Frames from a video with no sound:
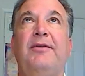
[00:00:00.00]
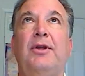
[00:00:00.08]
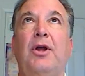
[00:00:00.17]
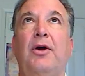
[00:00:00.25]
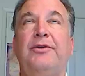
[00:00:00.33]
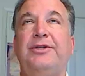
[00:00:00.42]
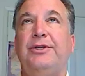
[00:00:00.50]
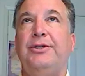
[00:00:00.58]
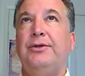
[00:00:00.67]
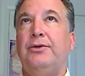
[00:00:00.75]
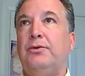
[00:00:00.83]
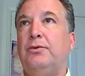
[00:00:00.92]
if you go
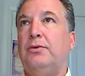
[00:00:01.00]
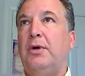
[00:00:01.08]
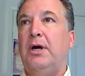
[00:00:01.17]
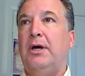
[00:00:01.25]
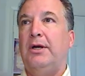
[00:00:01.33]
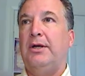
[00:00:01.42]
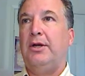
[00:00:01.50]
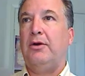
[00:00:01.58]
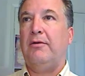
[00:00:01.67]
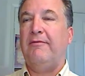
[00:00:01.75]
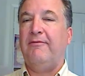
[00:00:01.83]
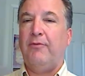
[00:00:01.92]
to
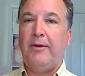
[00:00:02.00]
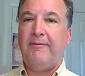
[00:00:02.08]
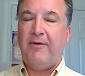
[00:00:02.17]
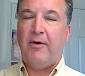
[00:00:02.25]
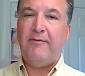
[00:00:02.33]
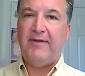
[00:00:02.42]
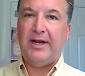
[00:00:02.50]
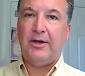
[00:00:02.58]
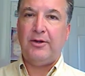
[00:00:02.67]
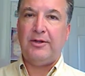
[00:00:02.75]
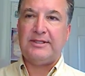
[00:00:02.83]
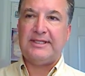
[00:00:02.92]
your VoIP phone
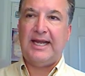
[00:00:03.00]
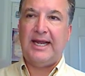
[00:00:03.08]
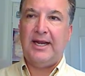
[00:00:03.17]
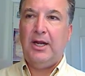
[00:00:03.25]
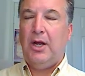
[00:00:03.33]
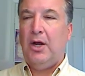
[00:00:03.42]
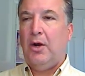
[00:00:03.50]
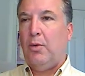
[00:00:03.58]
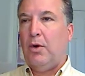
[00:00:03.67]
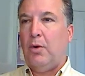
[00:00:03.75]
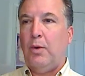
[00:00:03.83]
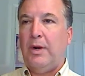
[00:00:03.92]
vendor, they'll say,
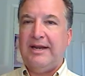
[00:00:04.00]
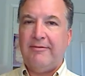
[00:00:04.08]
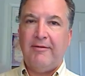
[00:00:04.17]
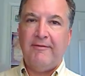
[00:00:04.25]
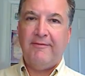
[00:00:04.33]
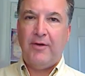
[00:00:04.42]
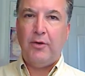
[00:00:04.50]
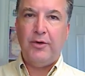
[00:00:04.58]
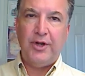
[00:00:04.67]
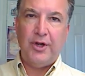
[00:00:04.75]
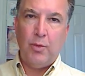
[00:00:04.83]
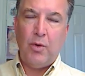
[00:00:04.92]
Well, what different
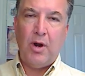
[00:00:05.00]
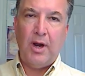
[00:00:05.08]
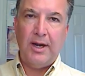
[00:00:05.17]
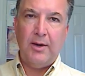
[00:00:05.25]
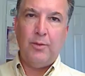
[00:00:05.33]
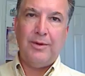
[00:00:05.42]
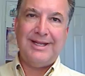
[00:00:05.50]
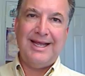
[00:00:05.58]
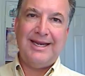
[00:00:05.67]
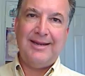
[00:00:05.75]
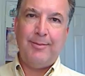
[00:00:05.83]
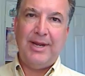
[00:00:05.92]
phone do you want?
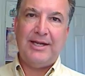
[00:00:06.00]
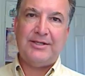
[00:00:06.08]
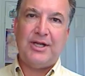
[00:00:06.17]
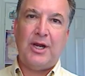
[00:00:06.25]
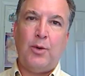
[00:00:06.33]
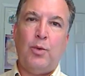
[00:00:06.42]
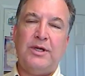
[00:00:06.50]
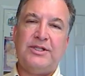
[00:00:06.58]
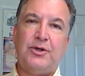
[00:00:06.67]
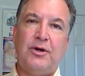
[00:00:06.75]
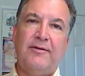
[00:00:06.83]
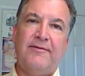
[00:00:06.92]
Well, that depends on
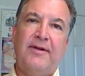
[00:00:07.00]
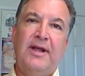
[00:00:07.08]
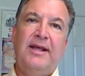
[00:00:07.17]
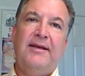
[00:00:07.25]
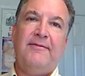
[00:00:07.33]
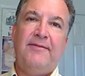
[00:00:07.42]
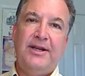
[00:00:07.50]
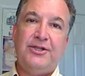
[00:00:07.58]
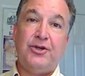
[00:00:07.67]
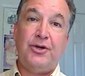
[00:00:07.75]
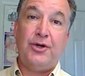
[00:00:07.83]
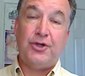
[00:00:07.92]
what sort of
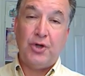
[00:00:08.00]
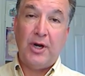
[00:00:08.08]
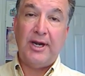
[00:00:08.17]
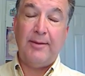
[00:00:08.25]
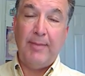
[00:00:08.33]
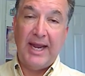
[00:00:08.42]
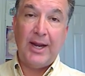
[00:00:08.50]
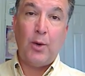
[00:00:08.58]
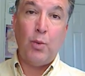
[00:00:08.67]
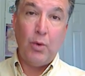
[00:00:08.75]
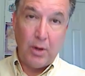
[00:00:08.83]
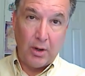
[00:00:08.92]
feature you're trying to
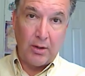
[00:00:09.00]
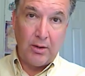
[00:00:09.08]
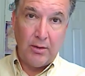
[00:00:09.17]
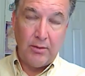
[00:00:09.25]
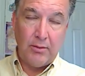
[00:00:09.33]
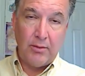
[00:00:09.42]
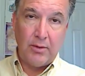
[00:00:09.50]
make work.